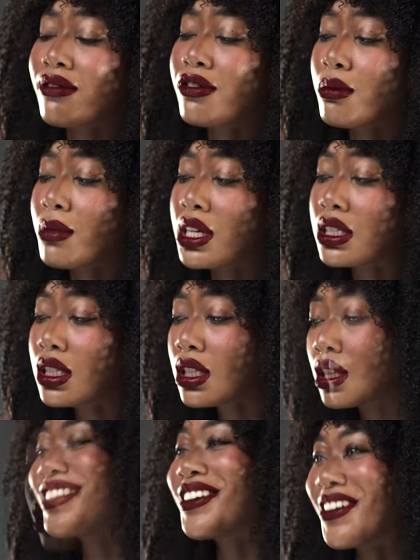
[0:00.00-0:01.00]
information
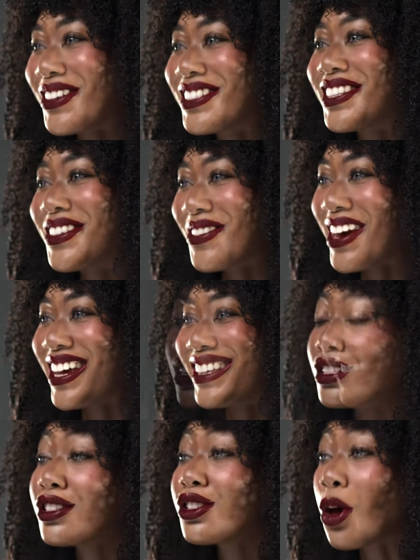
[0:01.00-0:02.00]
in the cards to the right.
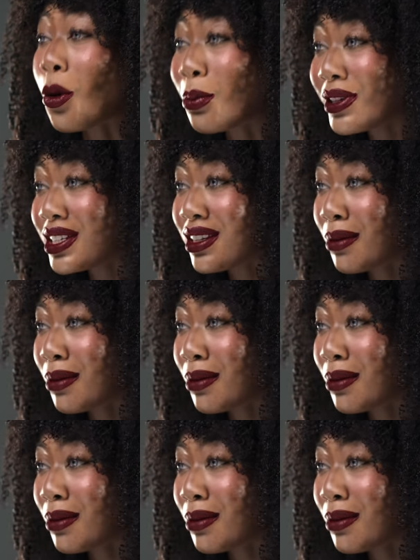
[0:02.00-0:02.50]
Just open it